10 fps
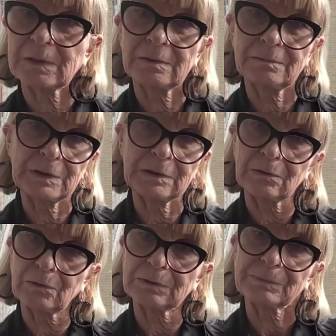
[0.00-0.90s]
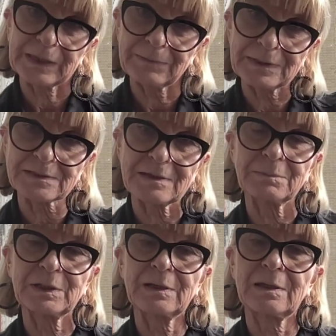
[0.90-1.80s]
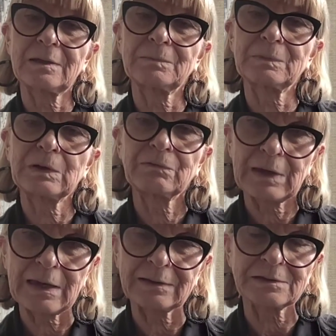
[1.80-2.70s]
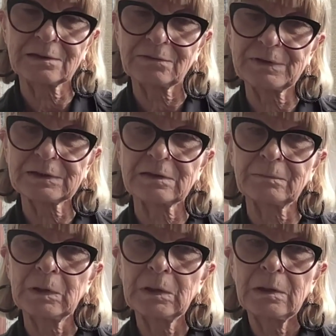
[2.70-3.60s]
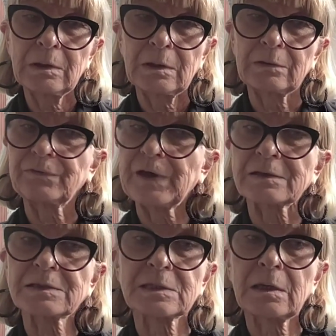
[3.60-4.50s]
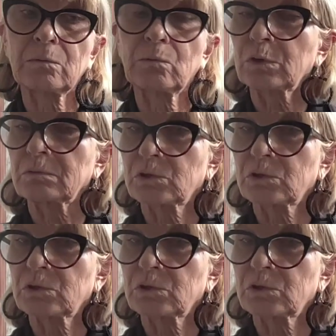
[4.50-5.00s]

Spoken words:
and blaming somebody and acting a victim, in fact, saying what